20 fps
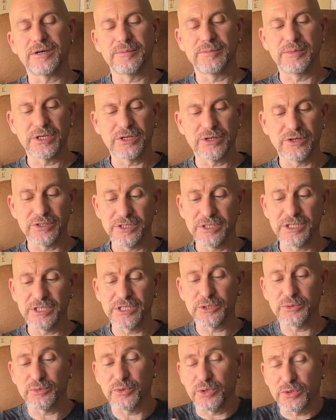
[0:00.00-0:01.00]
because this
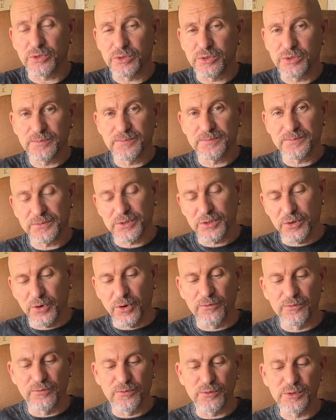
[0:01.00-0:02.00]
is what
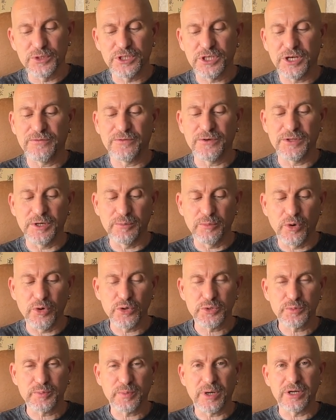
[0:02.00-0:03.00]
Gong Fu Cha for the
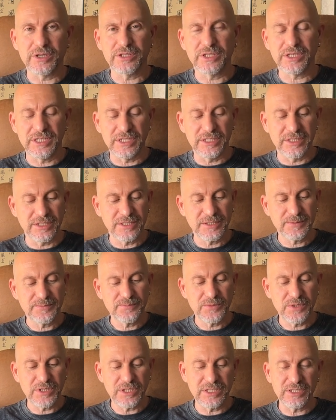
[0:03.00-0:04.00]
most part is
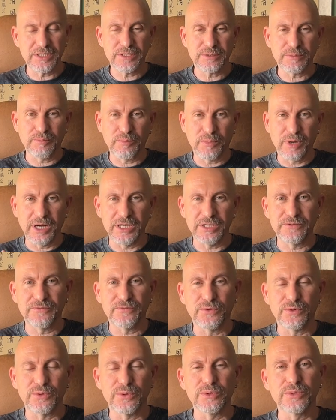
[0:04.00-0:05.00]

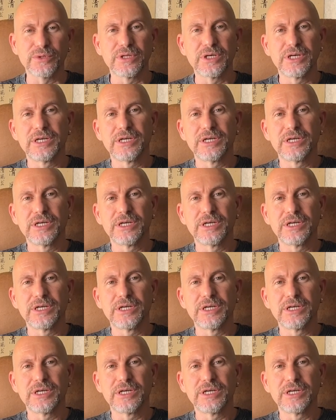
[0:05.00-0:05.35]
mindful